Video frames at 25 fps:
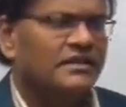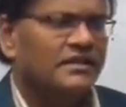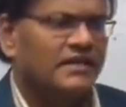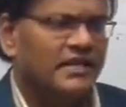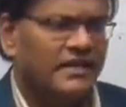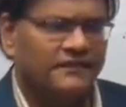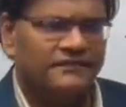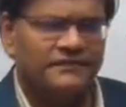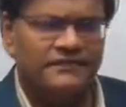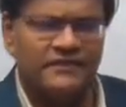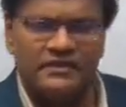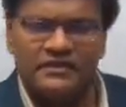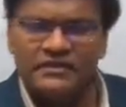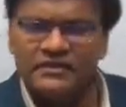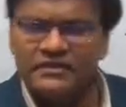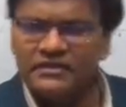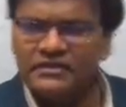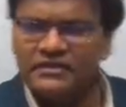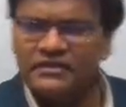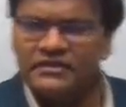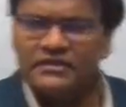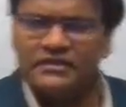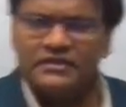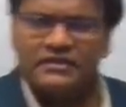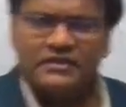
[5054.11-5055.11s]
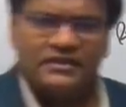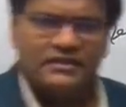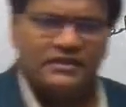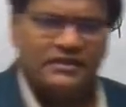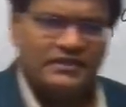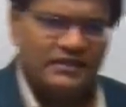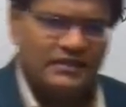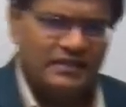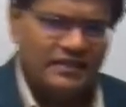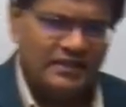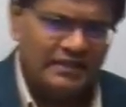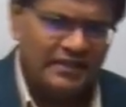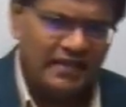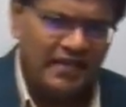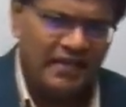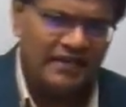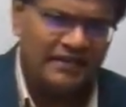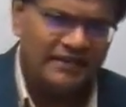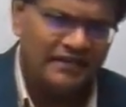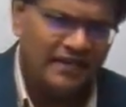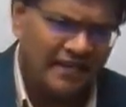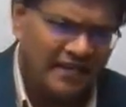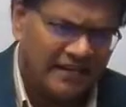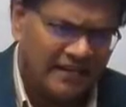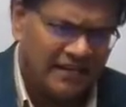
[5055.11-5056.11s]
If there
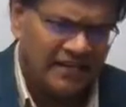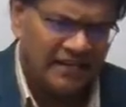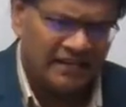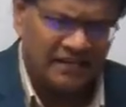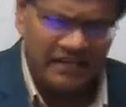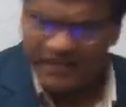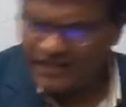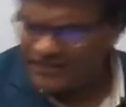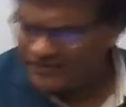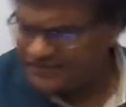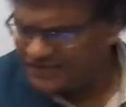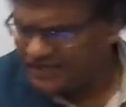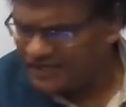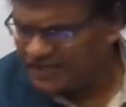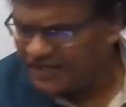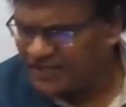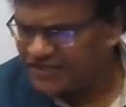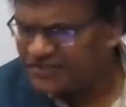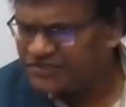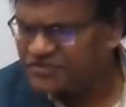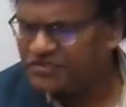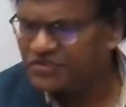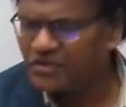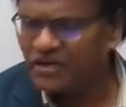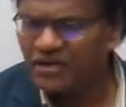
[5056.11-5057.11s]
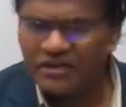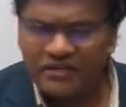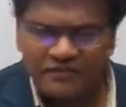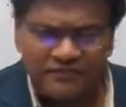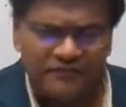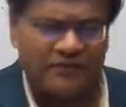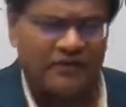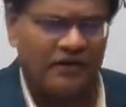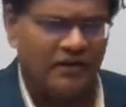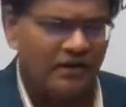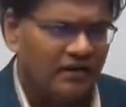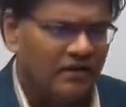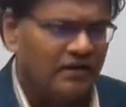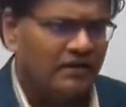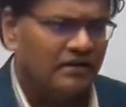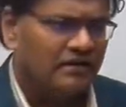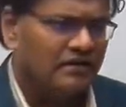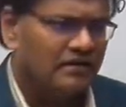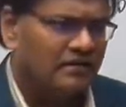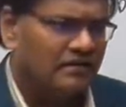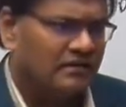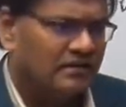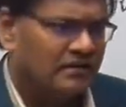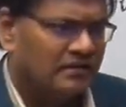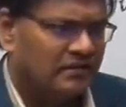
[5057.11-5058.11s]
is any shortfall
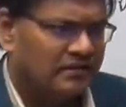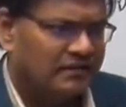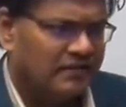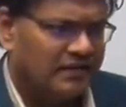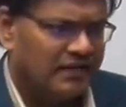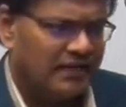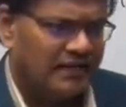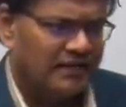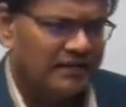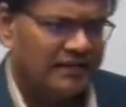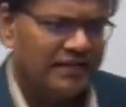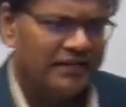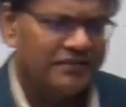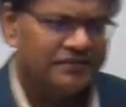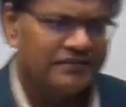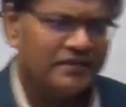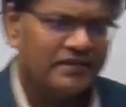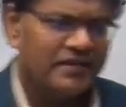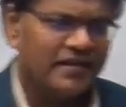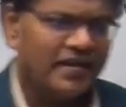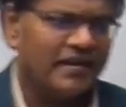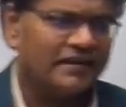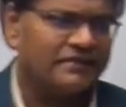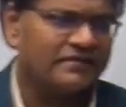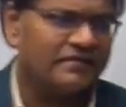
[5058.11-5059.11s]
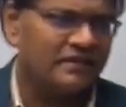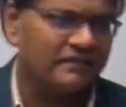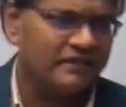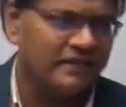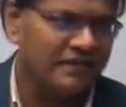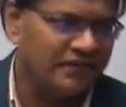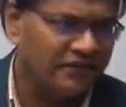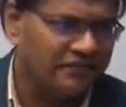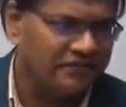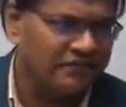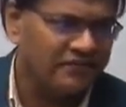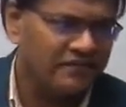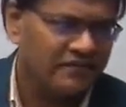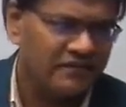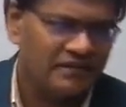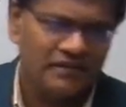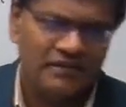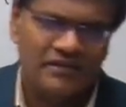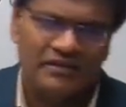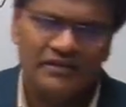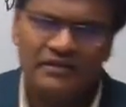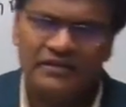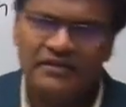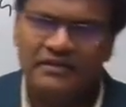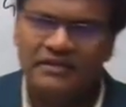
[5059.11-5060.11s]
in these tax revenues,
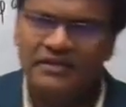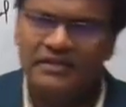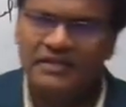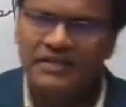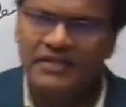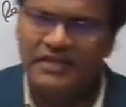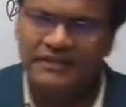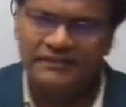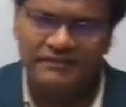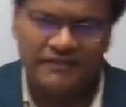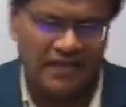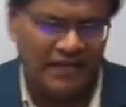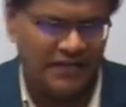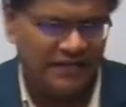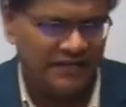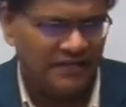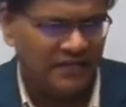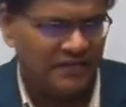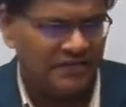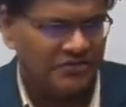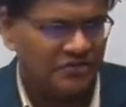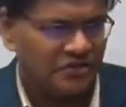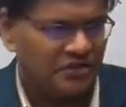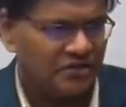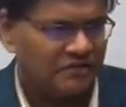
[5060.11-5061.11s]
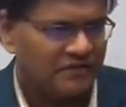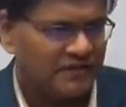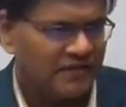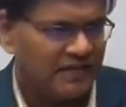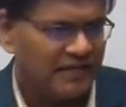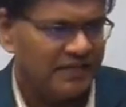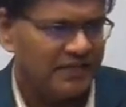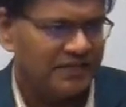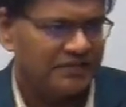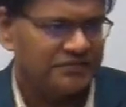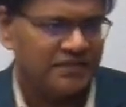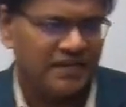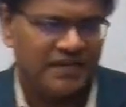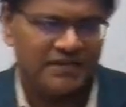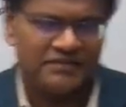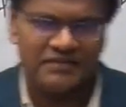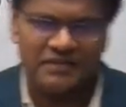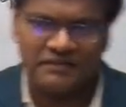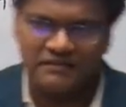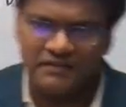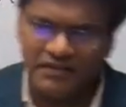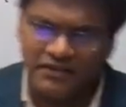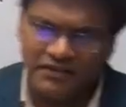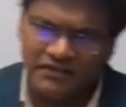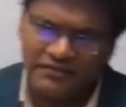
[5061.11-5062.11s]
if there is any shortfall in these tax
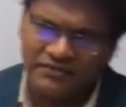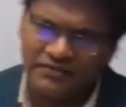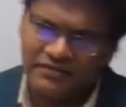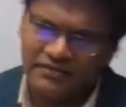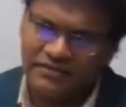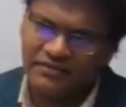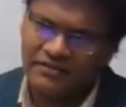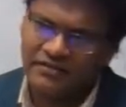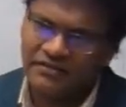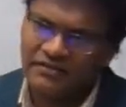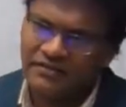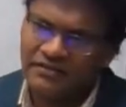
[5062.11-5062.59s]
revenues